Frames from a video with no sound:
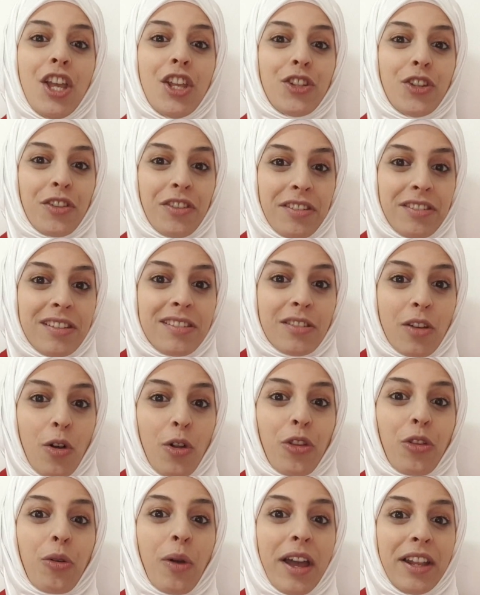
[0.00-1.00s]
So this is
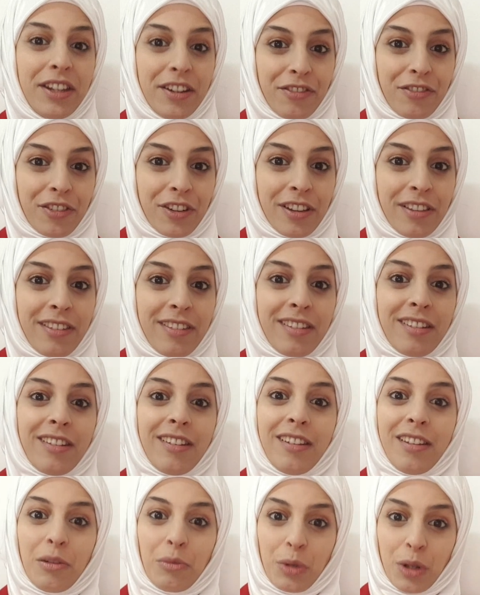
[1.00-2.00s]
also a different
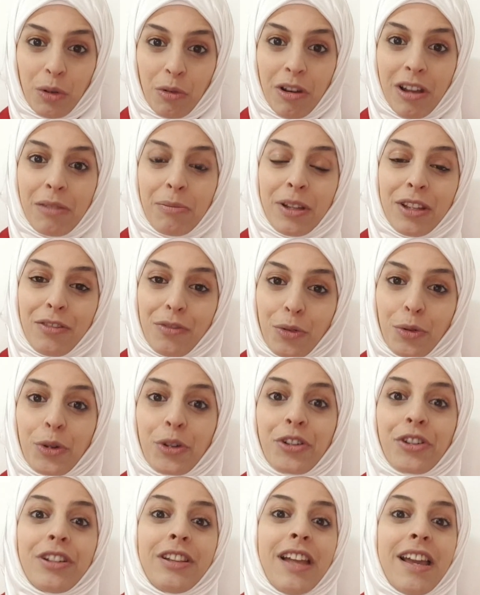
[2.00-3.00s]
requirement
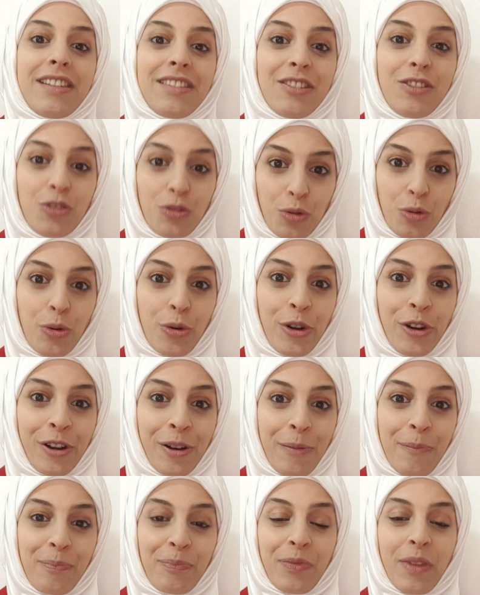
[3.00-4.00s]
for licensure.